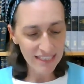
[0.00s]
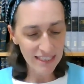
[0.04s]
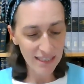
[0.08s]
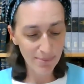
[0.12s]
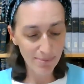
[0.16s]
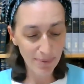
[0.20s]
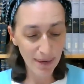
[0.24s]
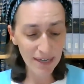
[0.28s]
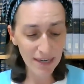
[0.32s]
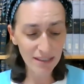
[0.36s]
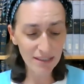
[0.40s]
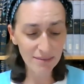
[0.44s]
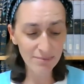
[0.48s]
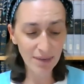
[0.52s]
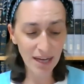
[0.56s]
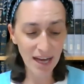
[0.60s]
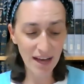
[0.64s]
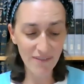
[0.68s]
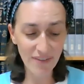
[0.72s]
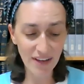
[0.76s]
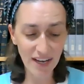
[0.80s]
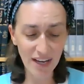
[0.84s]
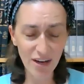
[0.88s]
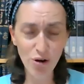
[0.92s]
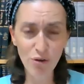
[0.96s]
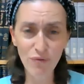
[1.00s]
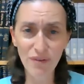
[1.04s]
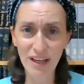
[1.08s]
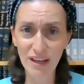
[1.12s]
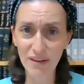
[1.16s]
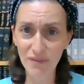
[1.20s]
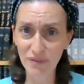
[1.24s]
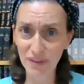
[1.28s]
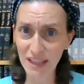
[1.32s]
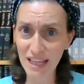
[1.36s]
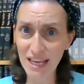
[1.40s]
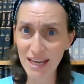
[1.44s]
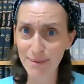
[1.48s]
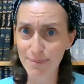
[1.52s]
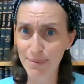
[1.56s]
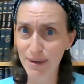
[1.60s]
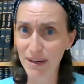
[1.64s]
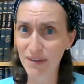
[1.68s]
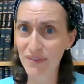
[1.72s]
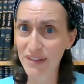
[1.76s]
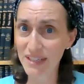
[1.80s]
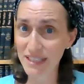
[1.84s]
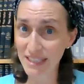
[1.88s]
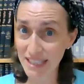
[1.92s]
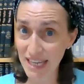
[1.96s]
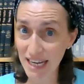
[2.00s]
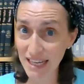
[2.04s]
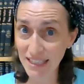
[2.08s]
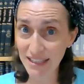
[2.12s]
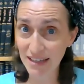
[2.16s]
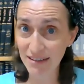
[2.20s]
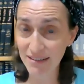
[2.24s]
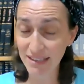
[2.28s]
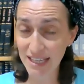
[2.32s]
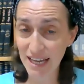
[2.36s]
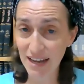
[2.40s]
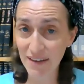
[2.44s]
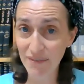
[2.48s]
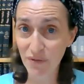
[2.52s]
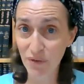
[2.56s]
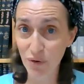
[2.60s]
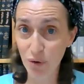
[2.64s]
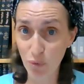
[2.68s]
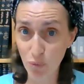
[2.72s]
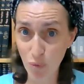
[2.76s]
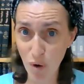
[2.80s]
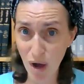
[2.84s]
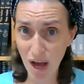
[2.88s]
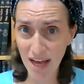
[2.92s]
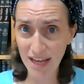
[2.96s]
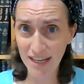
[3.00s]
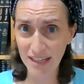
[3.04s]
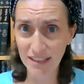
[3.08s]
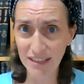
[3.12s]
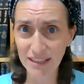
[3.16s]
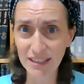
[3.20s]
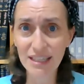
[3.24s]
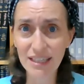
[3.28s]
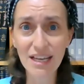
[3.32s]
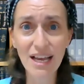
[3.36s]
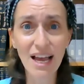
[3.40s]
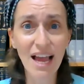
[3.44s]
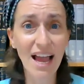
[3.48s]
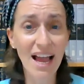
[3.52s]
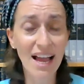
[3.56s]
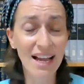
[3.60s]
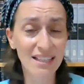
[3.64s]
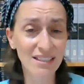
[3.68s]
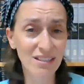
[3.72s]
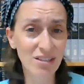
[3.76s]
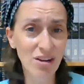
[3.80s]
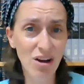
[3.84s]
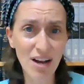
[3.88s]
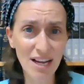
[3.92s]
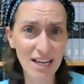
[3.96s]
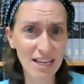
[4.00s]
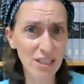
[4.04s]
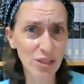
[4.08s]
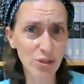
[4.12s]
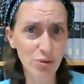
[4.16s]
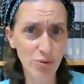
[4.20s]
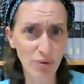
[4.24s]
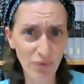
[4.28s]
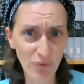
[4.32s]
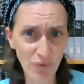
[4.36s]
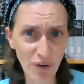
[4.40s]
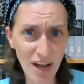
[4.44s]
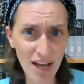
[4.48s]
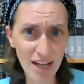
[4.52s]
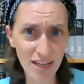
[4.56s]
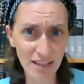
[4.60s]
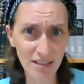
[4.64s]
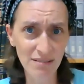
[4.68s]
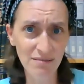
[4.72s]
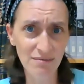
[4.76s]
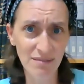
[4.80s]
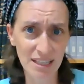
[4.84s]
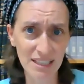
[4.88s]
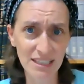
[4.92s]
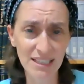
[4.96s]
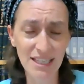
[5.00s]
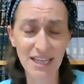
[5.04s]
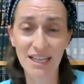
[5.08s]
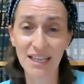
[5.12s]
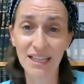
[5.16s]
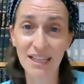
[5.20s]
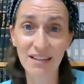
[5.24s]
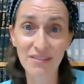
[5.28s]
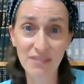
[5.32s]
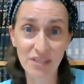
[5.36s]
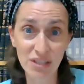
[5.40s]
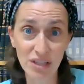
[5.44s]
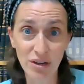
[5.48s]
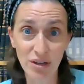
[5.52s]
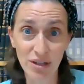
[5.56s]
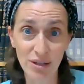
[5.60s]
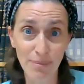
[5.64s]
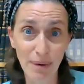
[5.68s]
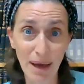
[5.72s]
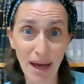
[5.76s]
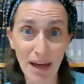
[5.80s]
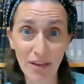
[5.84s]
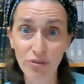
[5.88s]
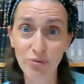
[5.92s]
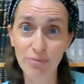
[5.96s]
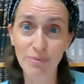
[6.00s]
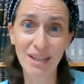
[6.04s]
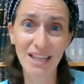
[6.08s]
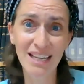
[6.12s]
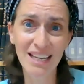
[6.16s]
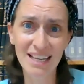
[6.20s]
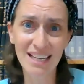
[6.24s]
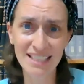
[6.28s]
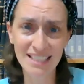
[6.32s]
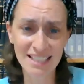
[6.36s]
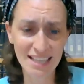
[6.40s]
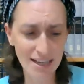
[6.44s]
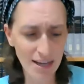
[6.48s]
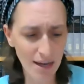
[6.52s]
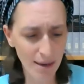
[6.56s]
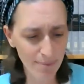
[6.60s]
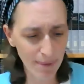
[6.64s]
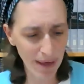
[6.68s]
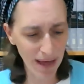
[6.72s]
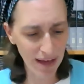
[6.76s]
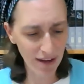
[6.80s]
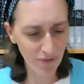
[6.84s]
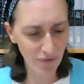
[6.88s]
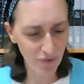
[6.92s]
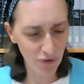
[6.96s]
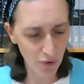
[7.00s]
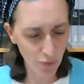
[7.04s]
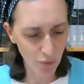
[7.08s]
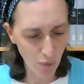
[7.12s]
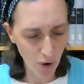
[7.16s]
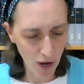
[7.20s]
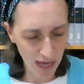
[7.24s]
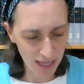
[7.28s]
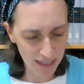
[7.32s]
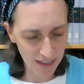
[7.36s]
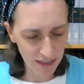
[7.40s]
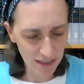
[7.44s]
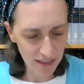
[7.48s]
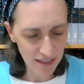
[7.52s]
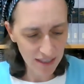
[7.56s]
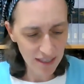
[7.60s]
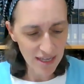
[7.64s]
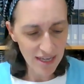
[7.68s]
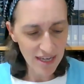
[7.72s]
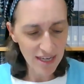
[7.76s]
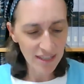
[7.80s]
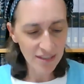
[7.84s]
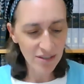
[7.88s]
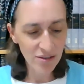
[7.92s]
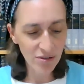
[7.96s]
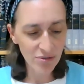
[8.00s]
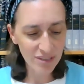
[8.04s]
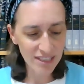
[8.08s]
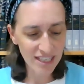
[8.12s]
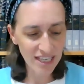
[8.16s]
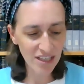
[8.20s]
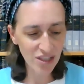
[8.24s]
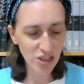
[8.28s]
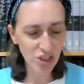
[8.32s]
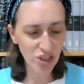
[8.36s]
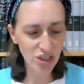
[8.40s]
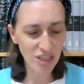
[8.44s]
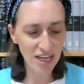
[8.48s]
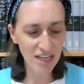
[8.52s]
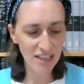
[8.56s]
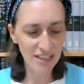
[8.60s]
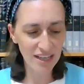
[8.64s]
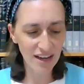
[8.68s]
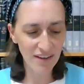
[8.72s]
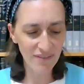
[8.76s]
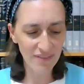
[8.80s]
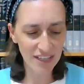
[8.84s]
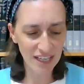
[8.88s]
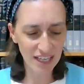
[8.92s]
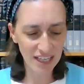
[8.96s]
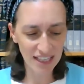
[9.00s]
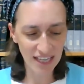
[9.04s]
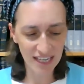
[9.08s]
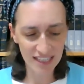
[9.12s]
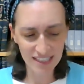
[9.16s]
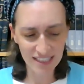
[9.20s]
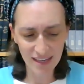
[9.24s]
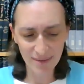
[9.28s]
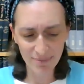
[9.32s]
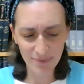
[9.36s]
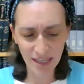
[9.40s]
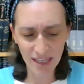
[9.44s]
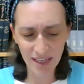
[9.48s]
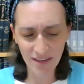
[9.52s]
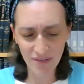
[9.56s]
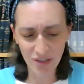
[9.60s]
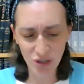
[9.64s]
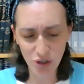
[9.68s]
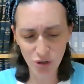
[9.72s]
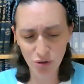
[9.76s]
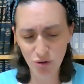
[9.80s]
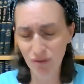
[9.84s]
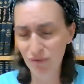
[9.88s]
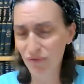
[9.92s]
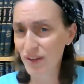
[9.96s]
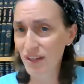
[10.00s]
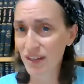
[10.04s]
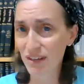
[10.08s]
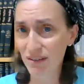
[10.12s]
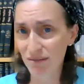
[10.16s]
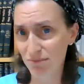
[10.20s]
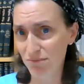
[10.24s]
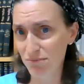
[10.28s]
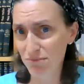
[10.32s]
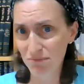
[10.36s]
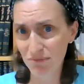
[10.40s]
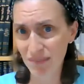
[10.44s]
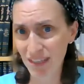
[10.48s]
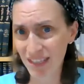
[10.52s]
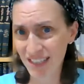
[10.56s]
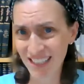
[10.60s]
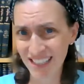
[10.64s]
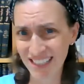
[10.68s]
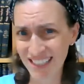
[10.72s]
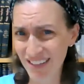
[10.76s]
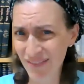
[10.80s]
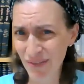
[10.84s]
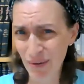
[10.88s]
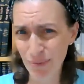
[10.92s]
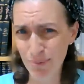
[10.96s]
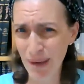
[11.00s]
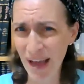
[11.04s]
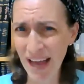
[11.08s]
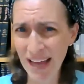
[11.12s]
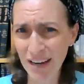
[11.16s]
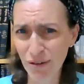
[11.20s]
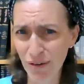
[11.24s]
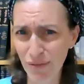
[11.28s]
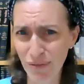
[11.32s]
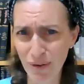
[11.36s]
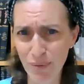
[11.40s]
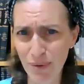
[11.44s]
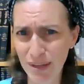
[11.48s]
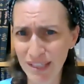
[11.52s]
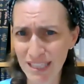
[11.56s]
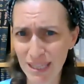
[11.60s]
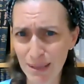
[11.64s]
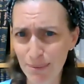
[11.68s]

But if he stays outside for a while, and talking to a friend, let's say he leaves to go to the bathroom and then he doesn't come back for a while. I'm not even sure if he, it doesn't even matter if he went